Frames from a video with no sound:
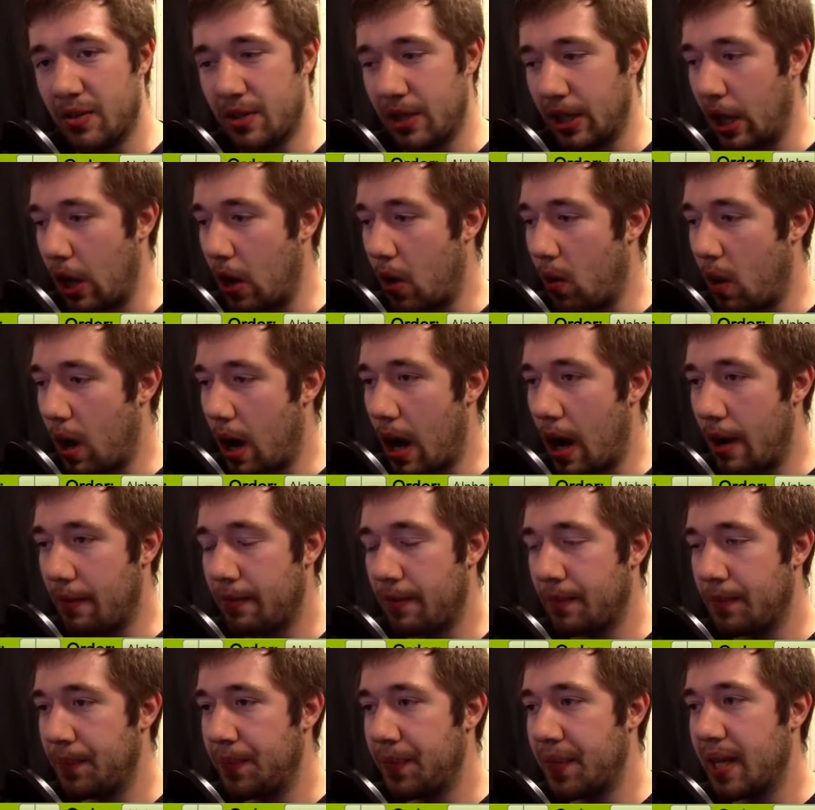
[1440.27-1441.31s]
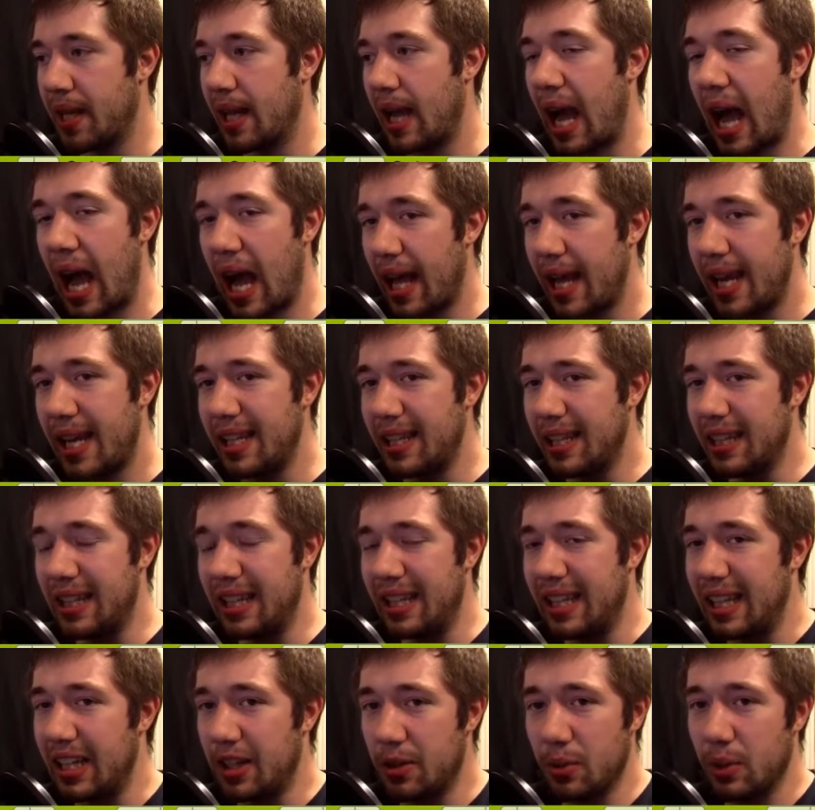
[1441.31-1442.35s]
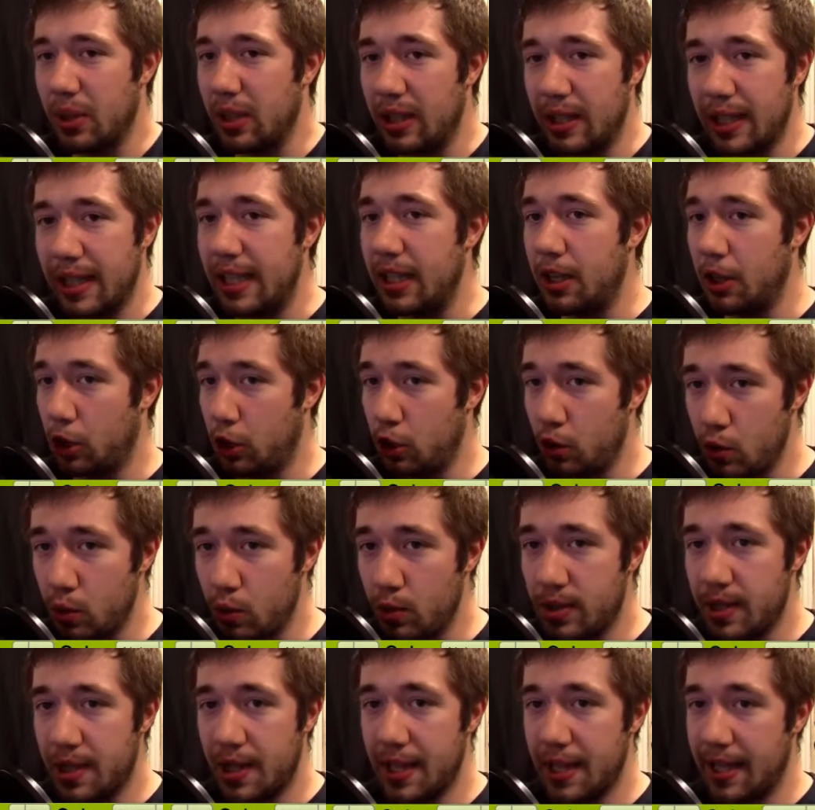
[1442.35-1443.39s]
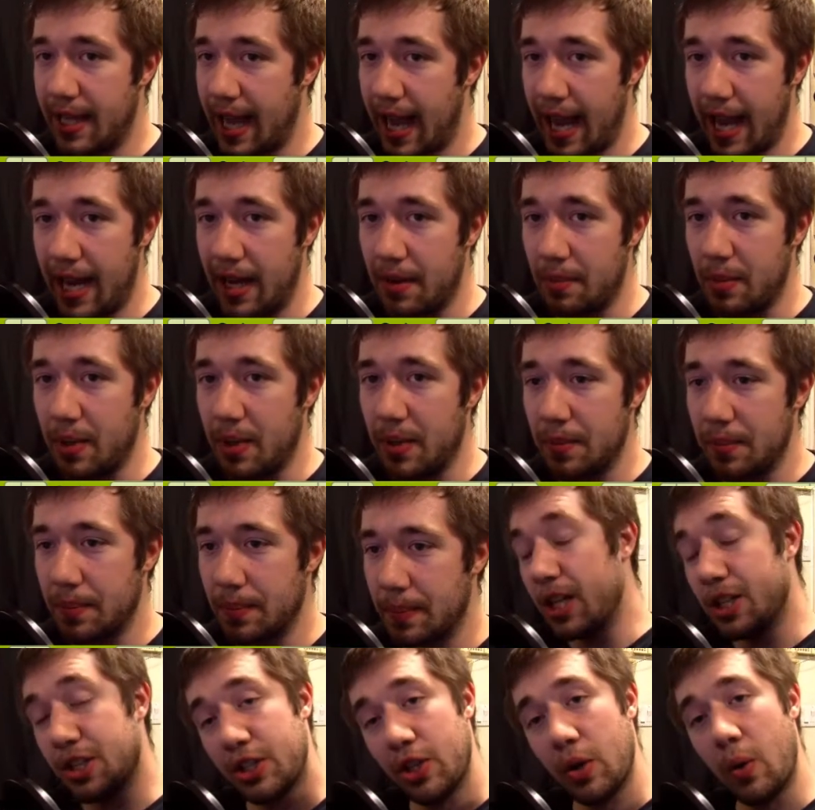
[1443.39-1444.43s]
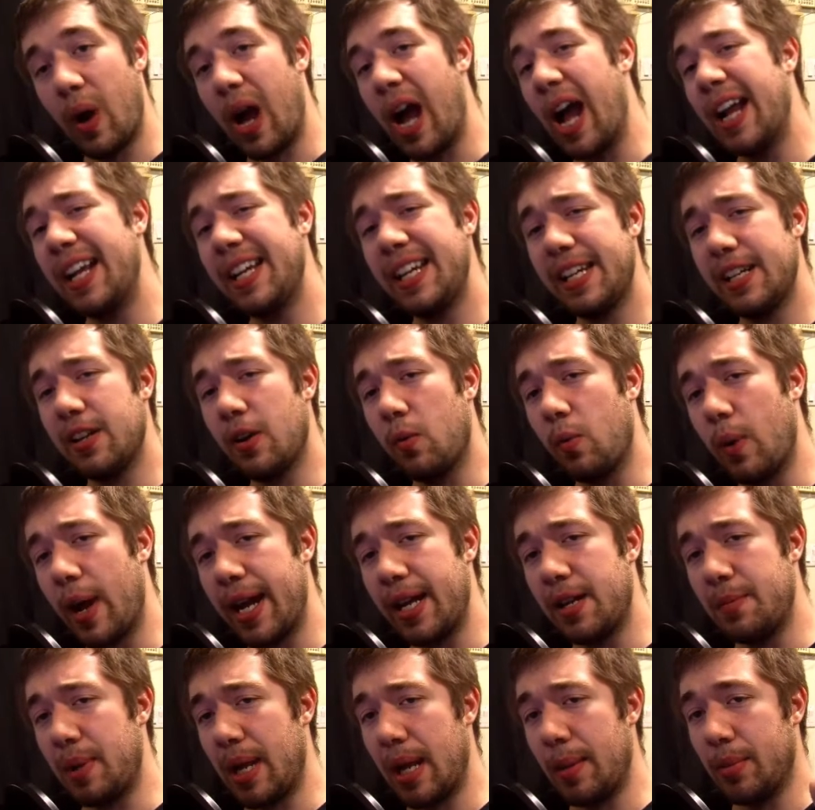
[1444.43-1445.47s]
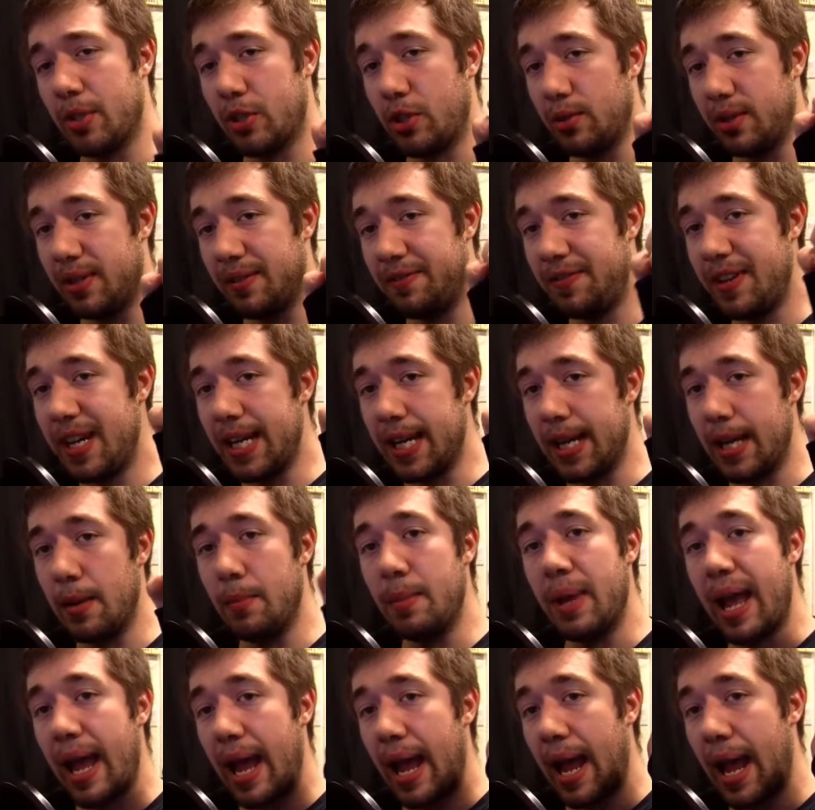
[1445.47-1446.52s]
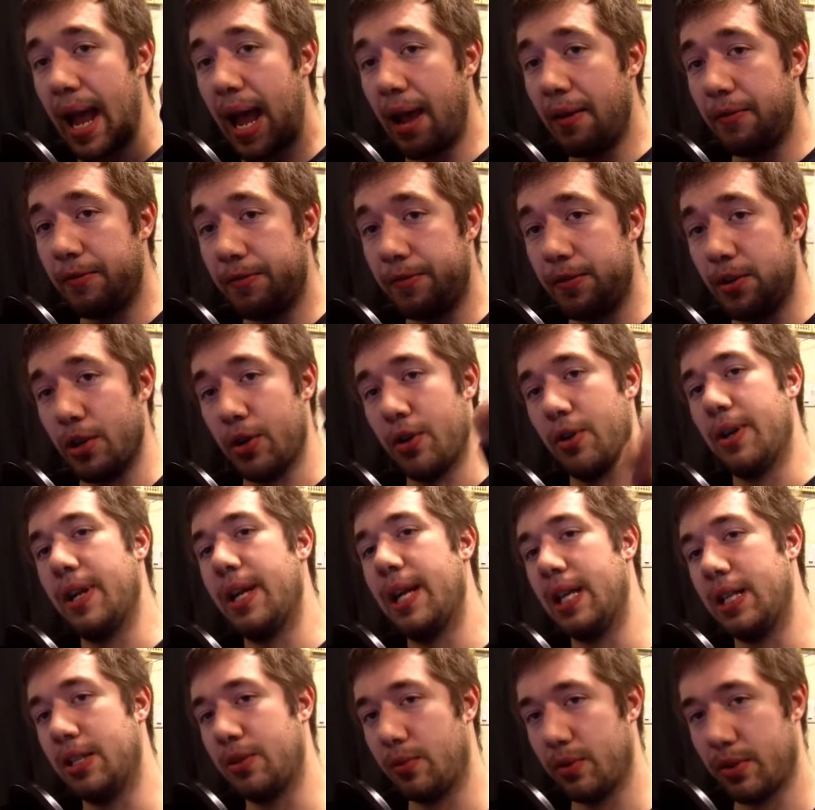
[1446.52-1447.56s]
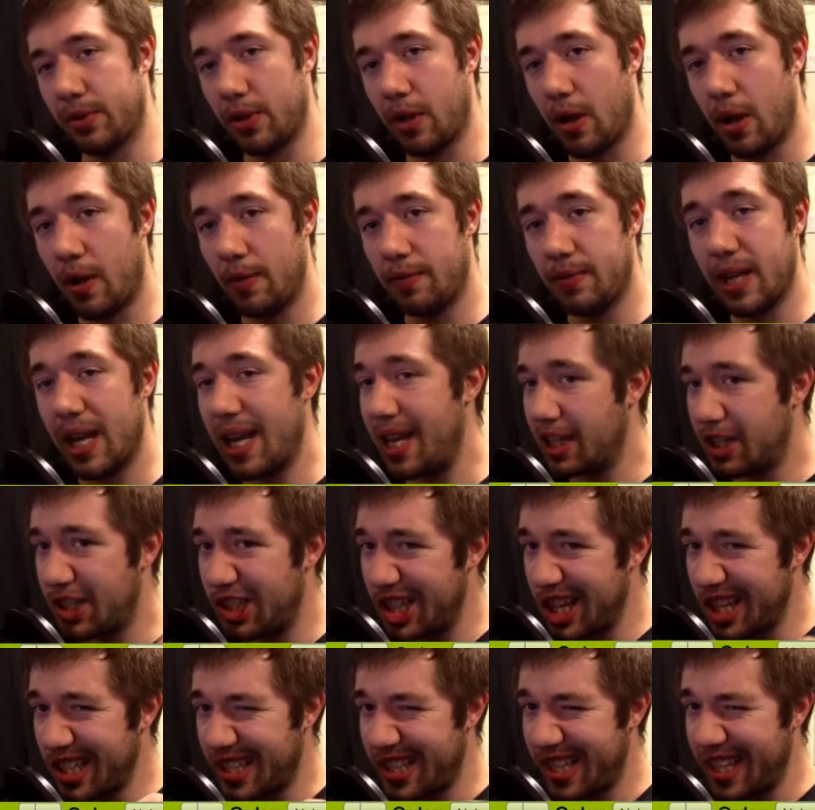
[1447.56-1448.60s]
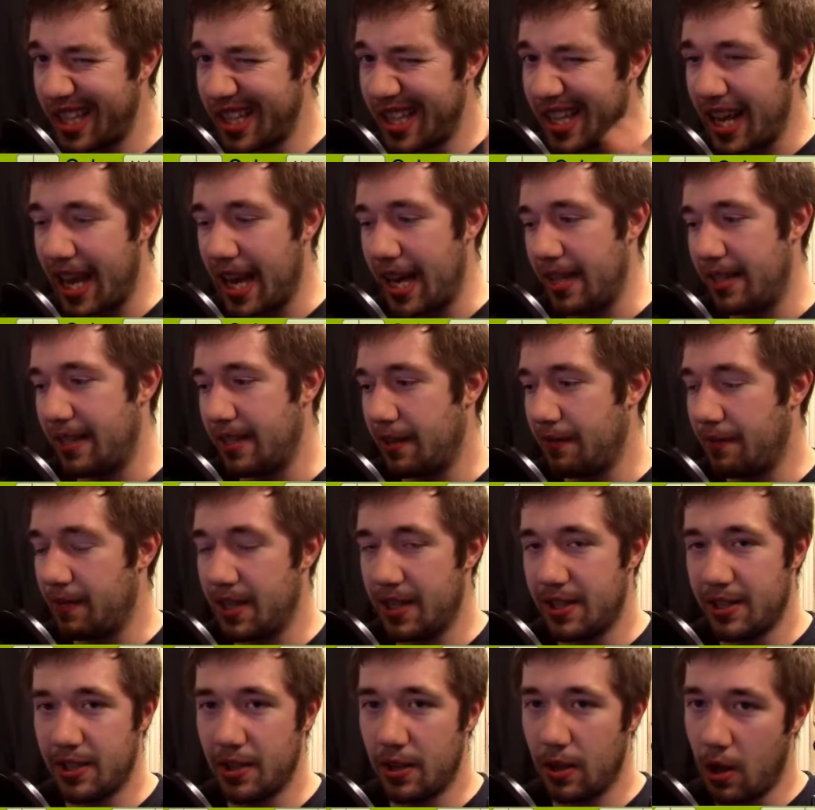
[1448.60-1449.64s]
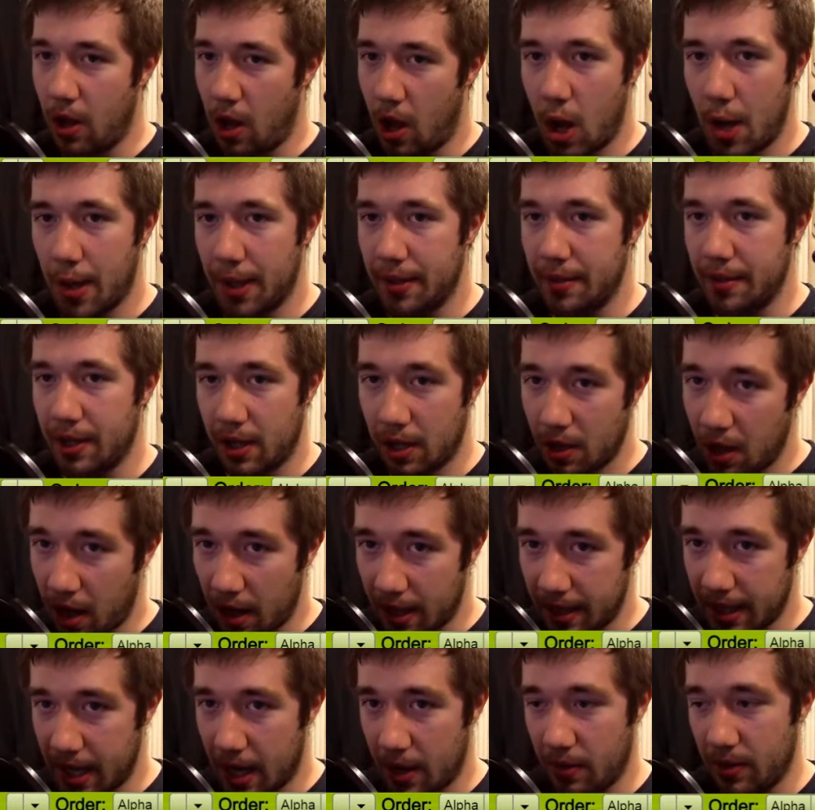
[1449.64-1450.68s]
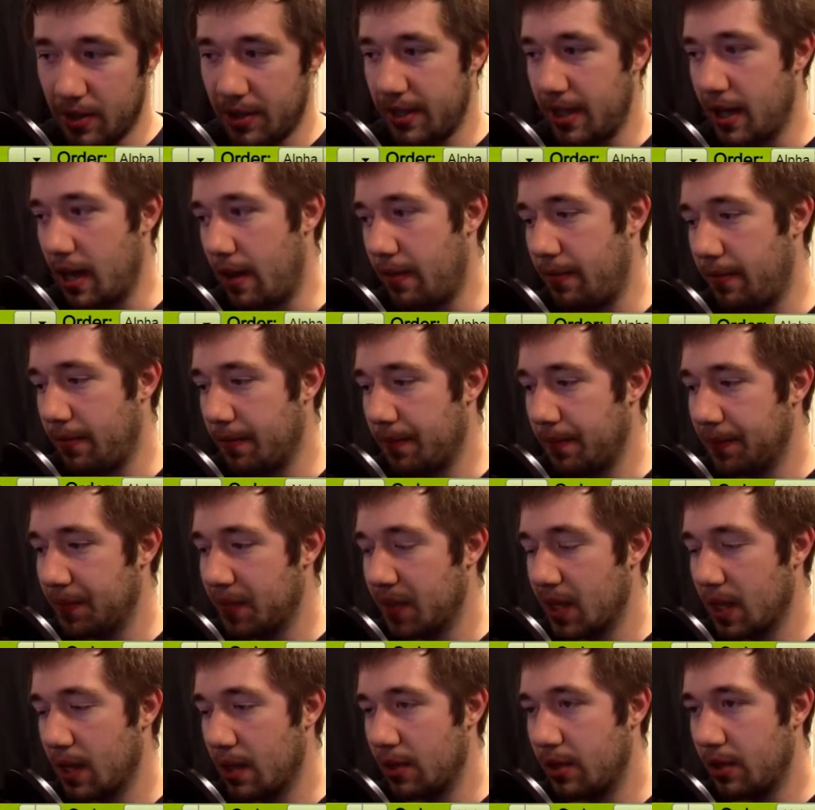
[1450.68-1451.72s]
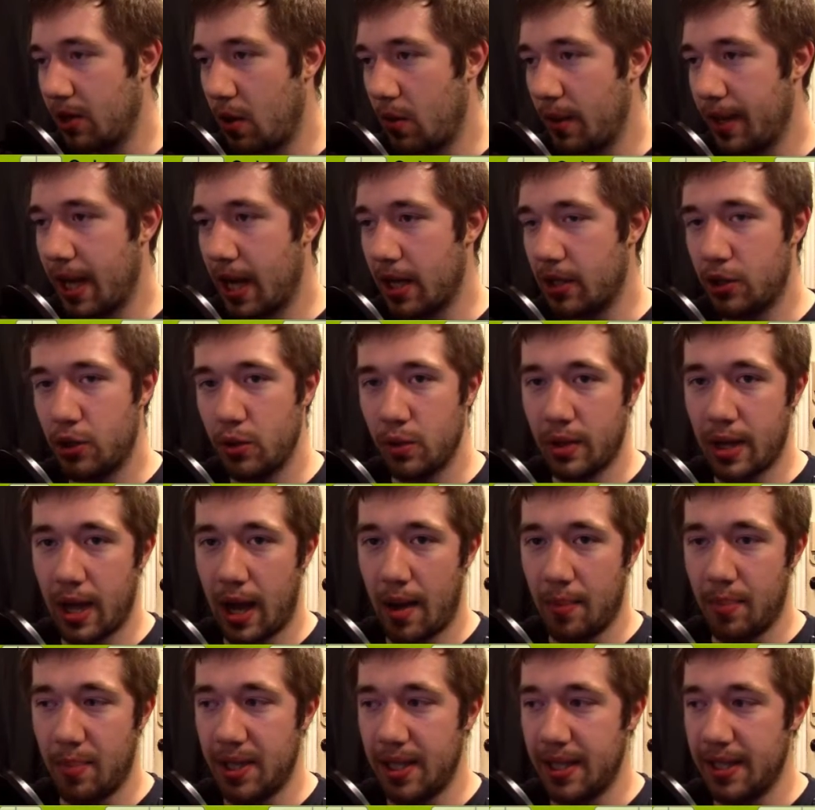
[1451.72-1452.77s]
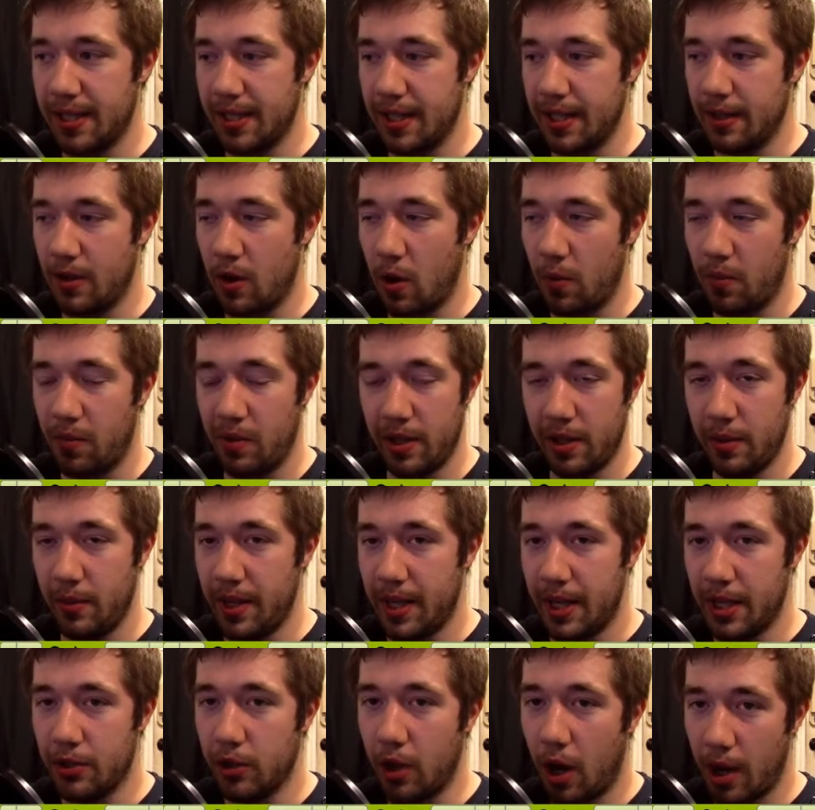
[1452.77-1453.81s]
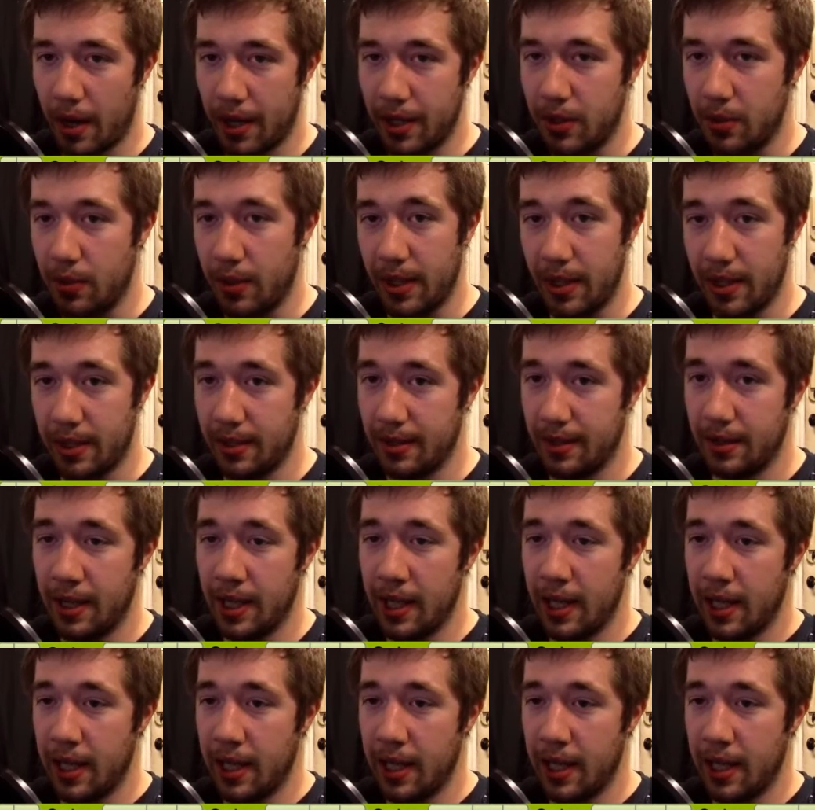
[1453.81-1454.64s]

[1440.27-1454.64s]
to go off, I literally lose the game. So I need a way to be able to defeat him after it's resolved, just in case if he's still on the Clock Tower stuff. So we got 2 copies, and hopefully we can draw into it and